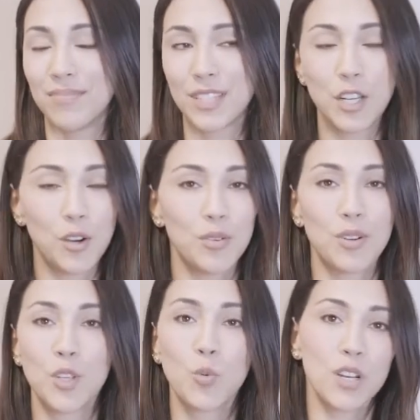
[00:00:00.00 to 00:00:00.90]
You know,
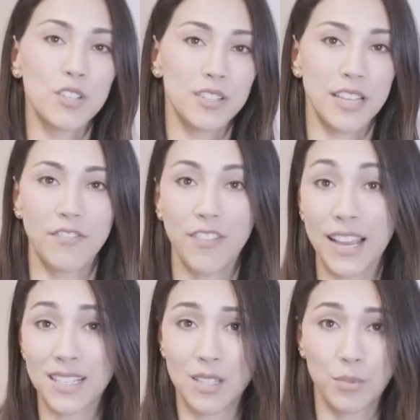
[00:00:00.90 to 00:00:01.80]
you want to stay
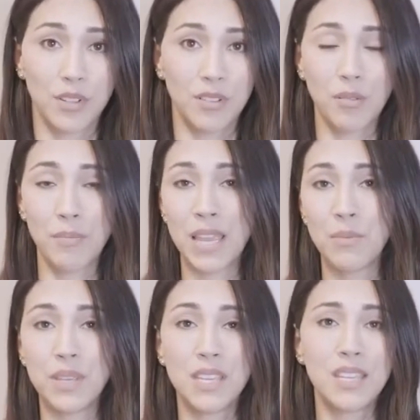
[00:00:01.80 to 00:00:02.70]
flexible.
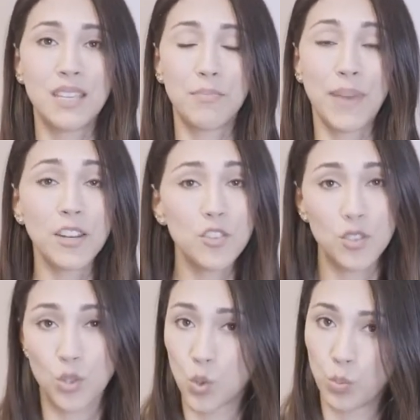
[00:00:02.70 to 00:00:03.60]
Maybe
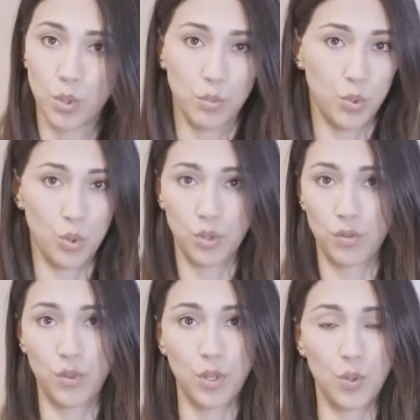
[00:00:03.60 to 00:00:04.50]
pension is super important
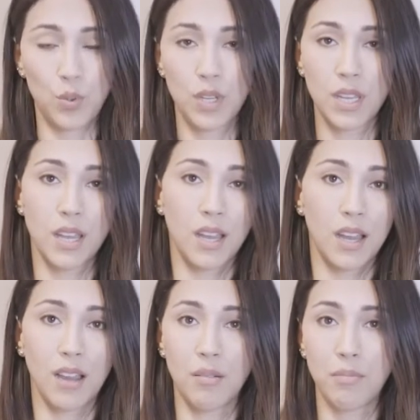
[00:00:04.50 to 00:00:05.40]
for you.
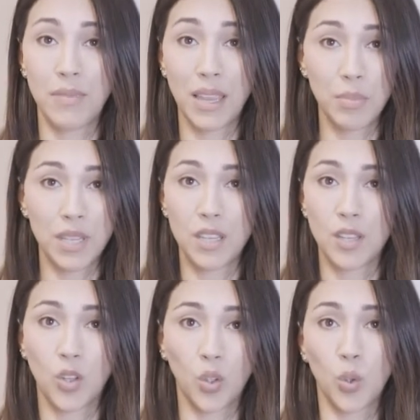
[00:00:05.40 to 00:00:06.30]

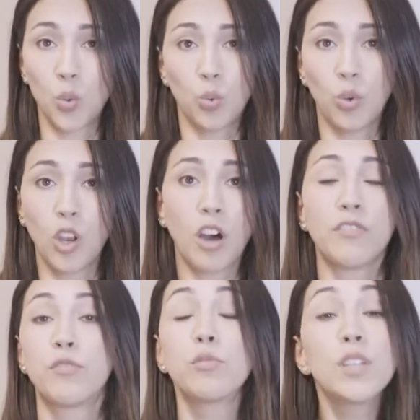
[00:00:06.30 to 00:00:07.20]
Maybe you love
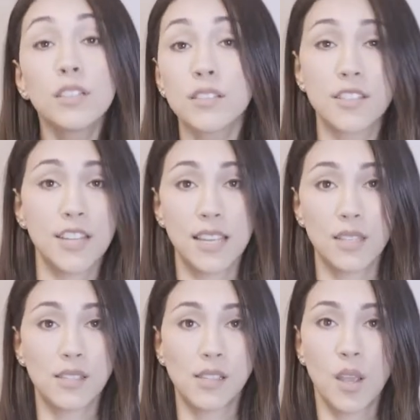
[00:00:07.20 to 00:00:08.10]
real
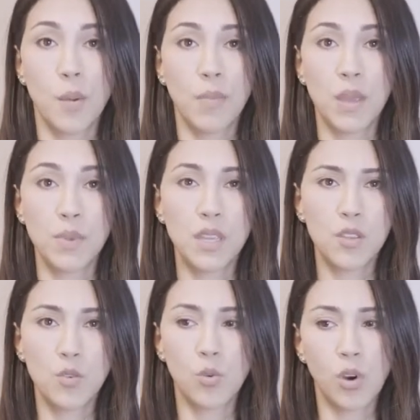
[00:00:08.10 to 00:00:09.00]
estate.
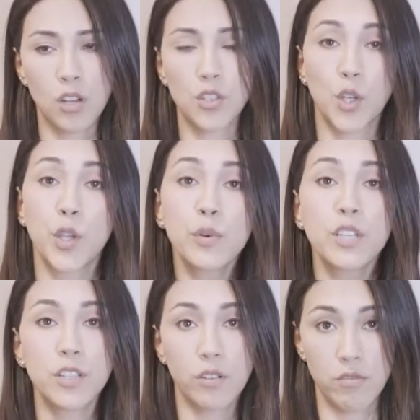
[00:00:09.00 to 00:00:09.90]
Maybe you are
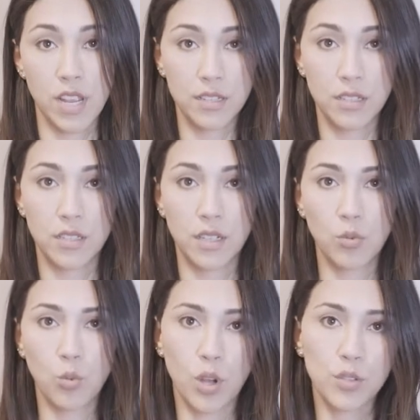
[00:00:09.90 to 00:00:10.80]
security oriented
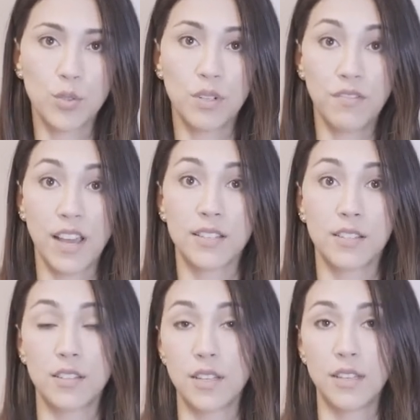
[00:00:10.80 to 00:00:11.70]
and want to
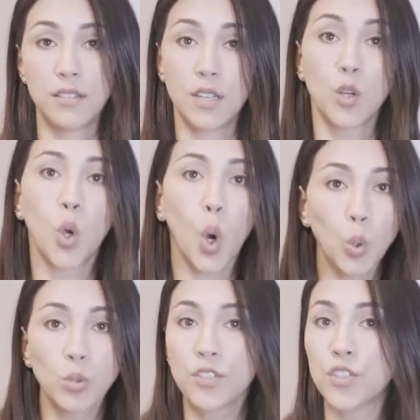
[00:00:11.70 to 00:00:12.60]
invest in
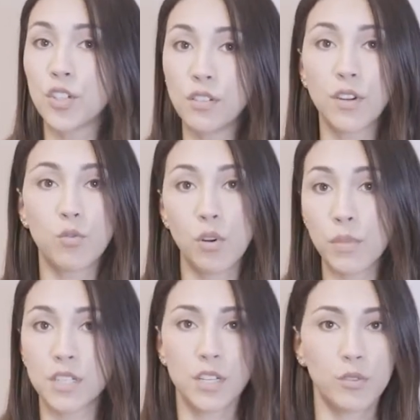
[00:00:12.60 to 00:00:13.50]
gold, silver, raw
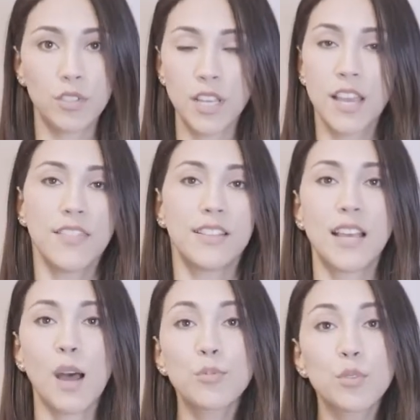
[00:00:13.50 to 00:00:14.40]
materials. That's
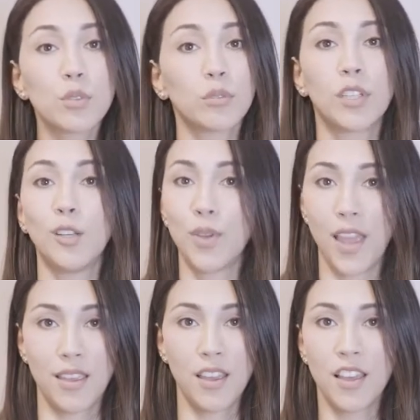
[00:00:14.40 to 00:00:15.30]
absolutely
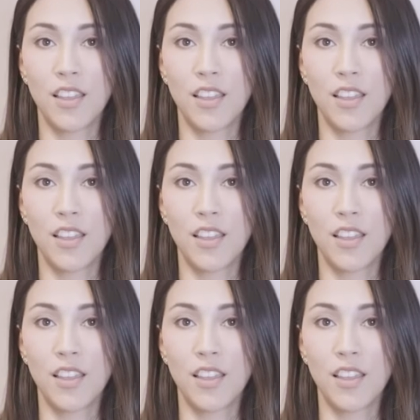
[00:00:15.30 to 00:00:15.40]
okay.